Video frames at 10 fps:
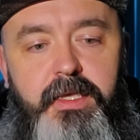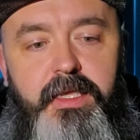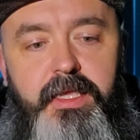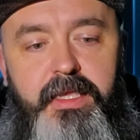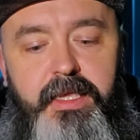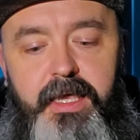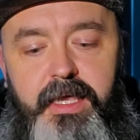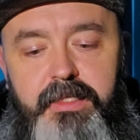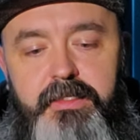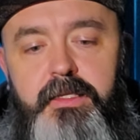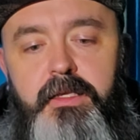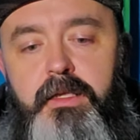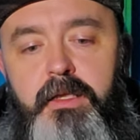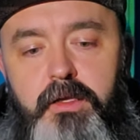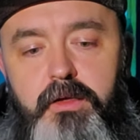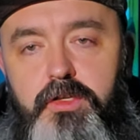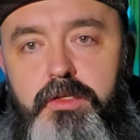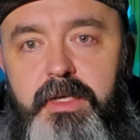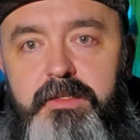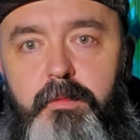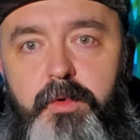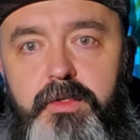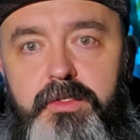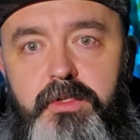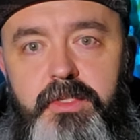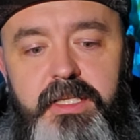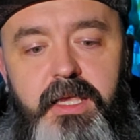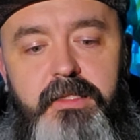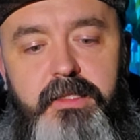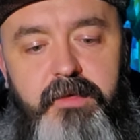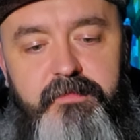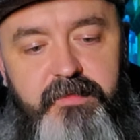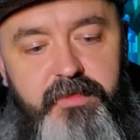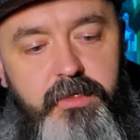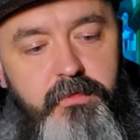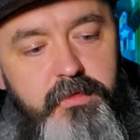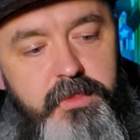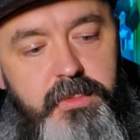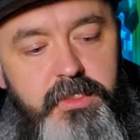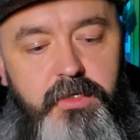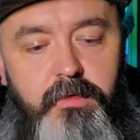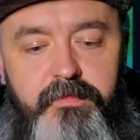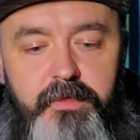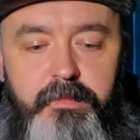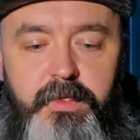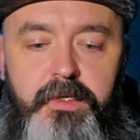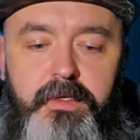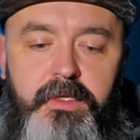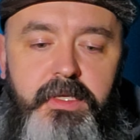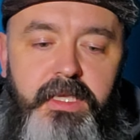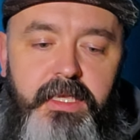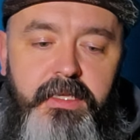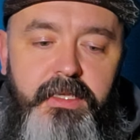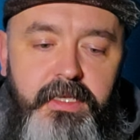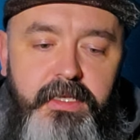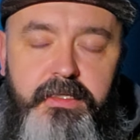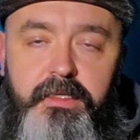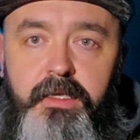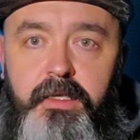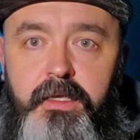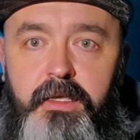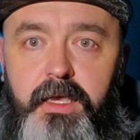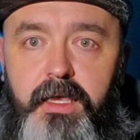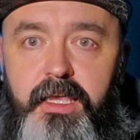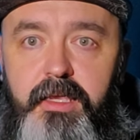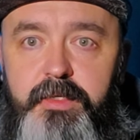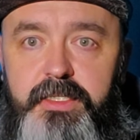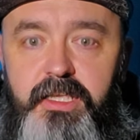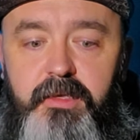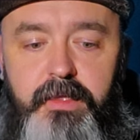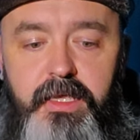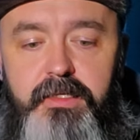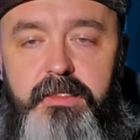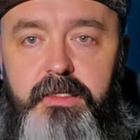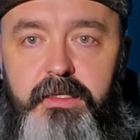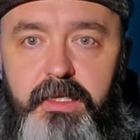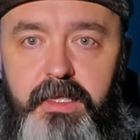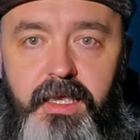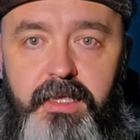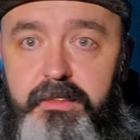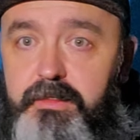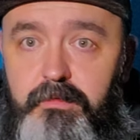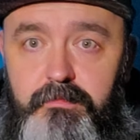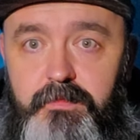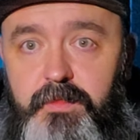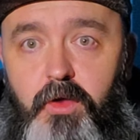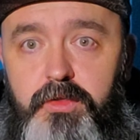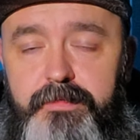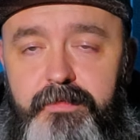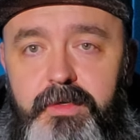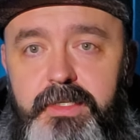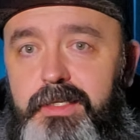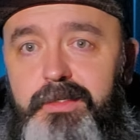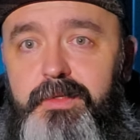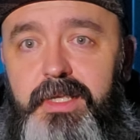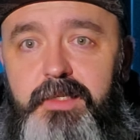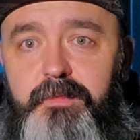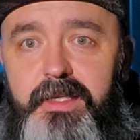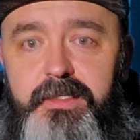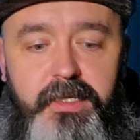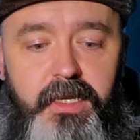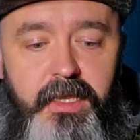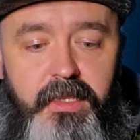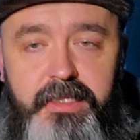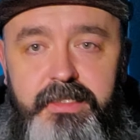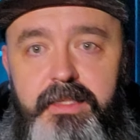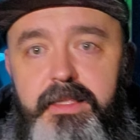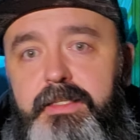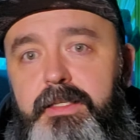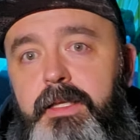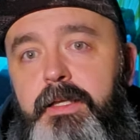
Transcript: It has customizable buttons on the side that I've never used, 2 of them. It is image stabilized. It has autofocus, as you would expect in a lens like this.